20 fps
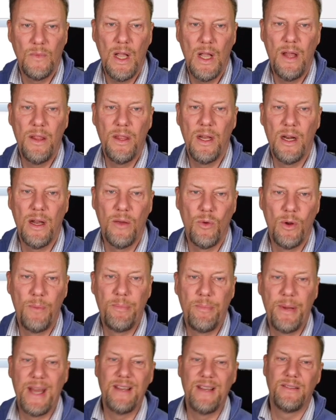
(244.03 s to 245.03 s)
And then I
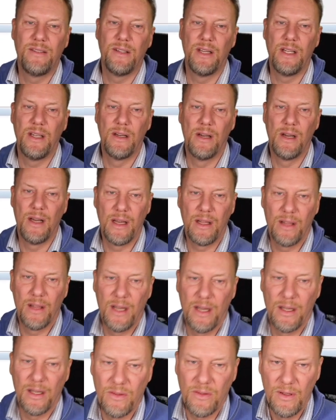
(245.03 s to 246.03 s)
would paste it in like
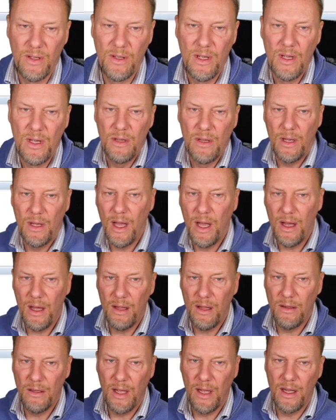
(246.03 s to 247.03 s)
that.
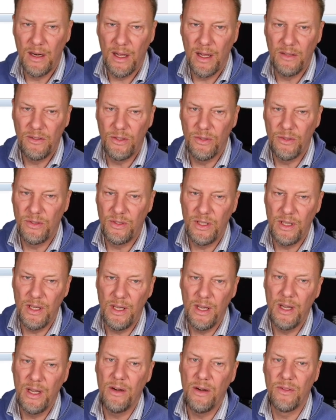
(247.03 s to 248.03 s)
And as you see
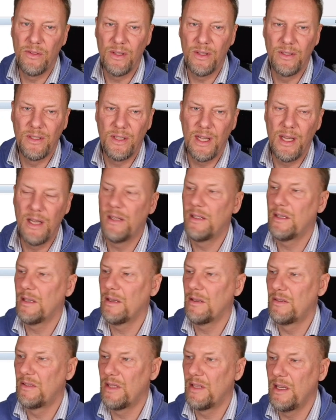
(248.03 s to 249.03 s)
here, the
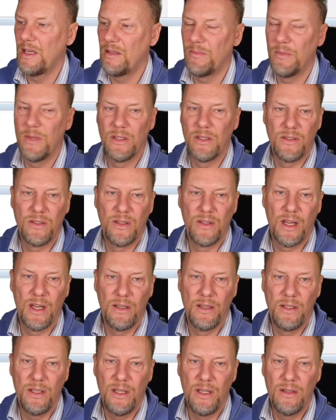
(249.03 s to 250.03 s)
data statements that
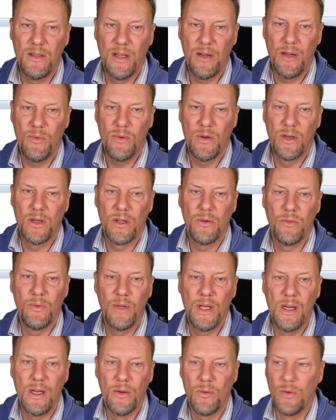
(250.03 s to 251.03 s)
I did, that work
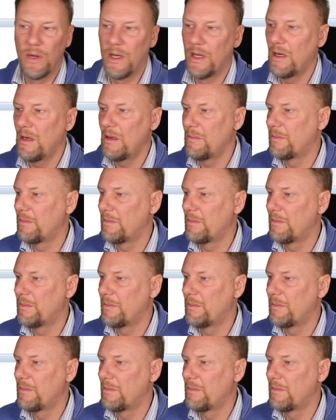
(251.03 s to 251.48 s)
really well.